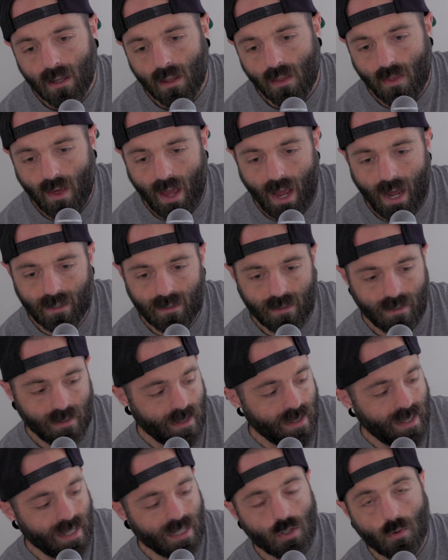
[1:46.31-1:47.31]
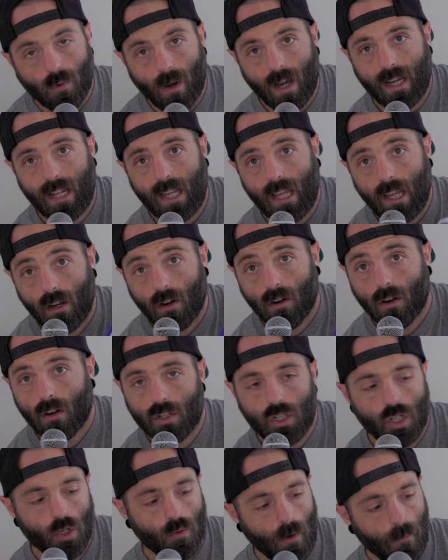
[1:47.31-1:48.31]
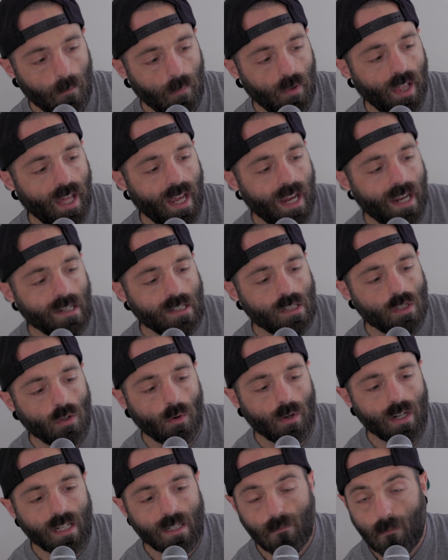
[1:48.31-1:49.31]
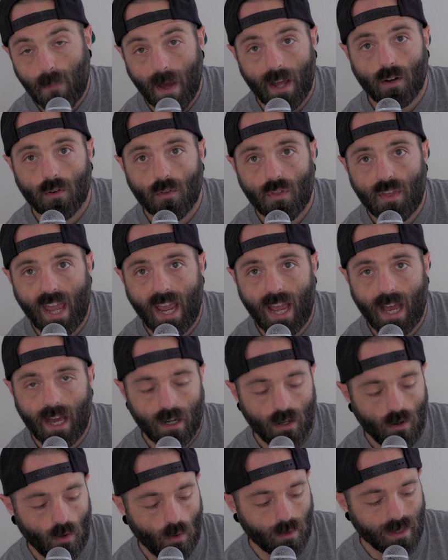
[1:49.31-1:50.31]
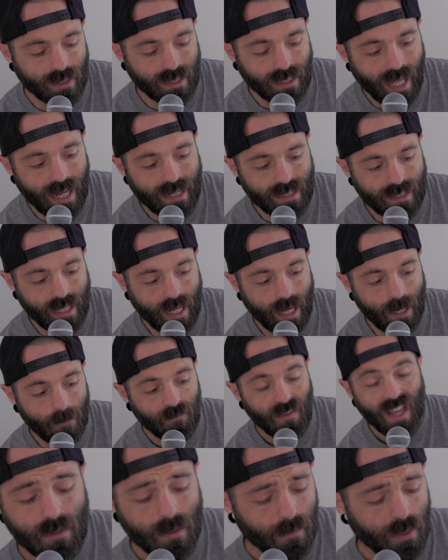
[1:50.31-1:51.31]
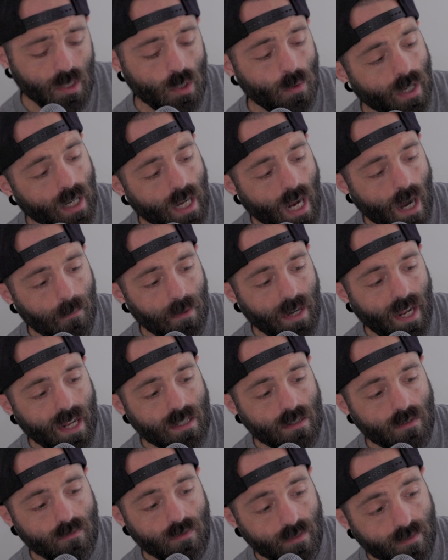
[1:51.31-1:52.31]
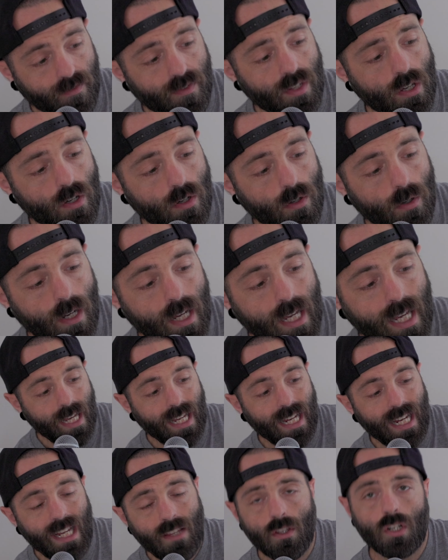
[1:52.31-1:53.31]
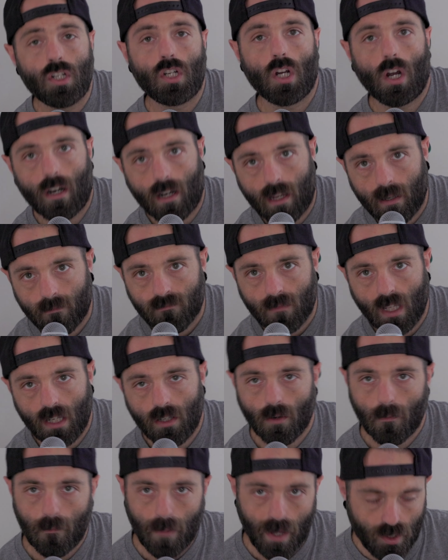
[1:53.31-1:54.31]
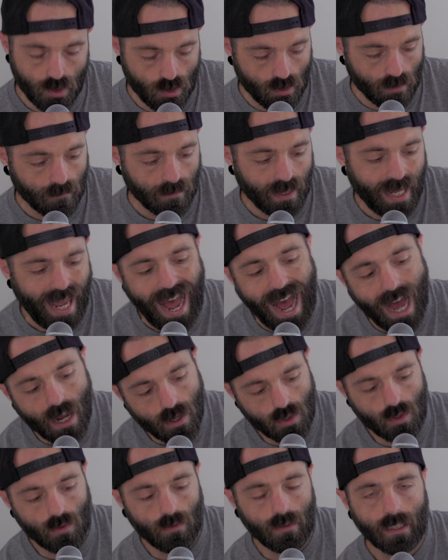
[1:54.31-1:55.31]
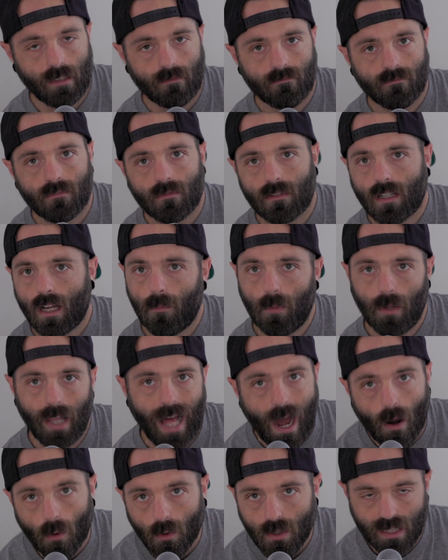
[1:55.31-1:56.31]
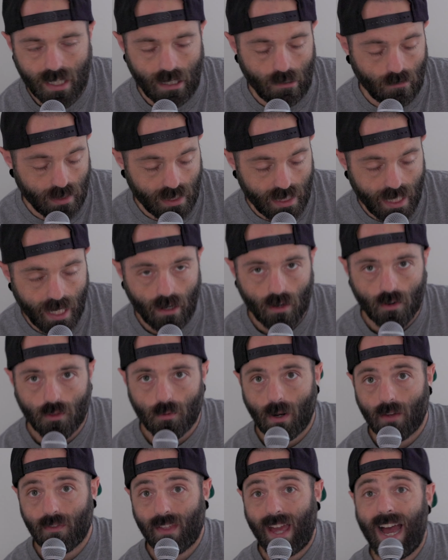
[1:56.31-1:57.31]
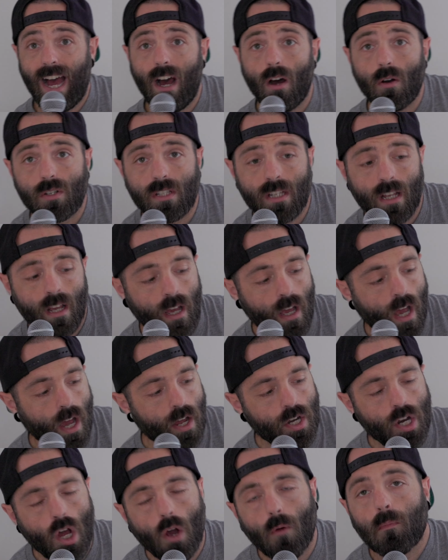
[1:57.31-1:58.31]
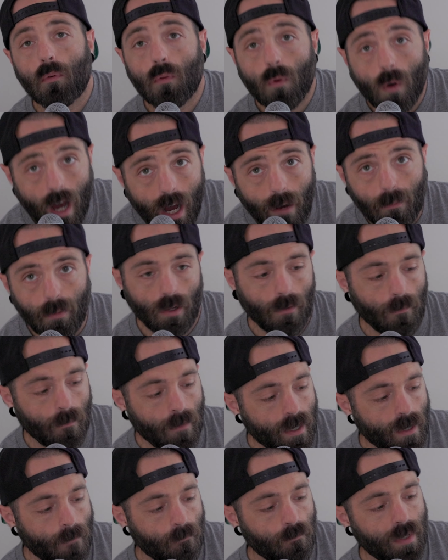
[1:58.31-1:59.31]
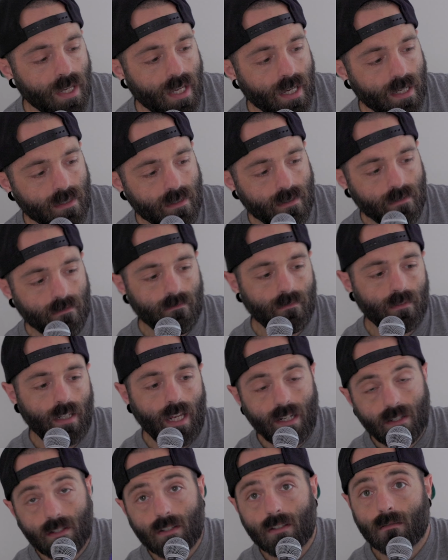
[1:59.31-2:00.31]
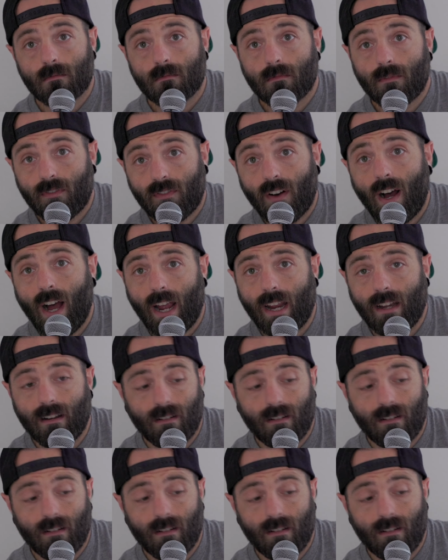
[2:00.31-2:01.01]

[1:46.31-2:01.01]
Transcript: that this right here should replace or is better than or is less than. I'm simply doing a comprehensive review in the dark, in your bedroom, casually, a couple hours here and there throughout the house. No problem, because it's fine.